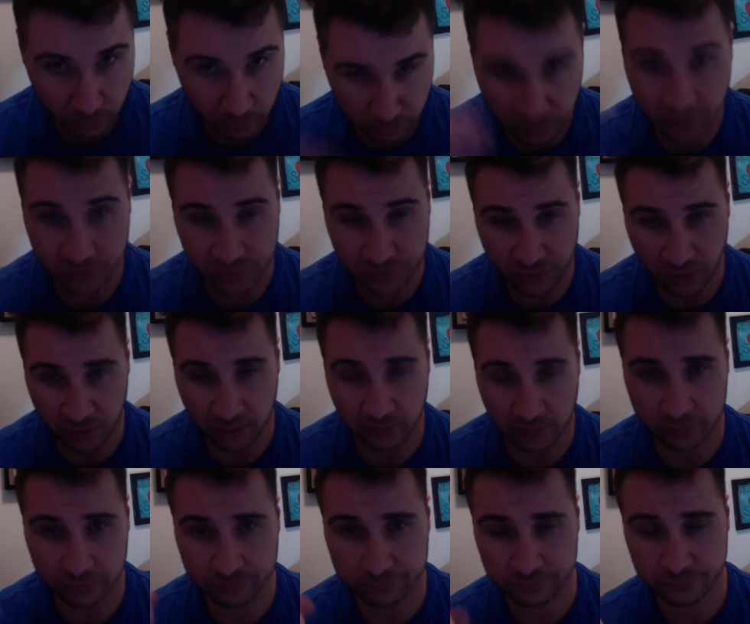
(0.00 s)
Plus all
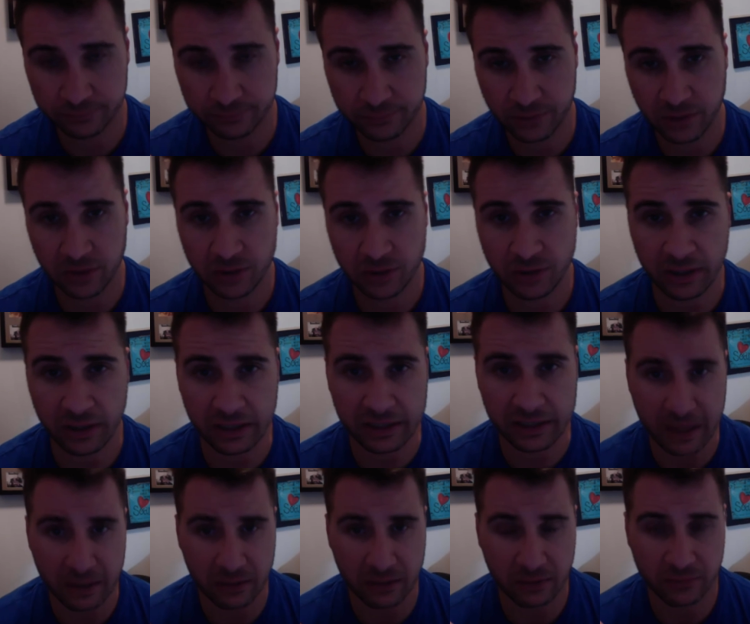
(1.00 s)
the shutting
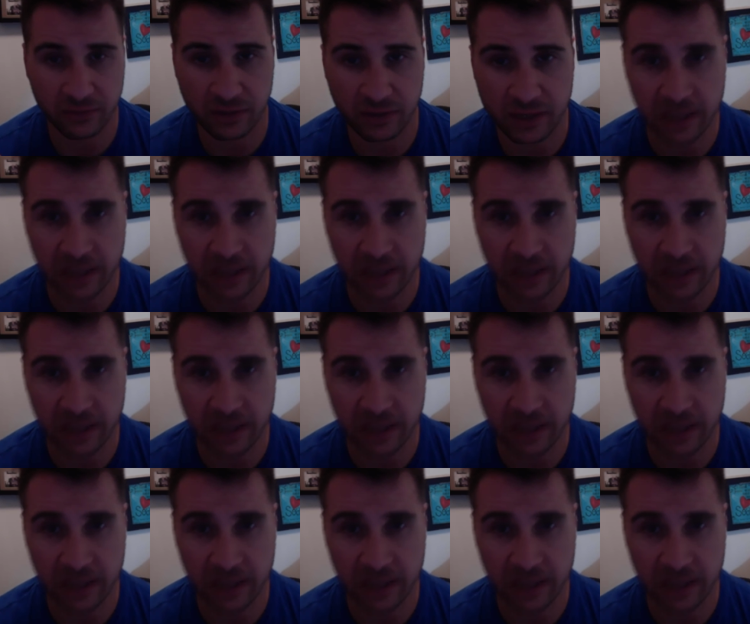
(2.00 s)
down of your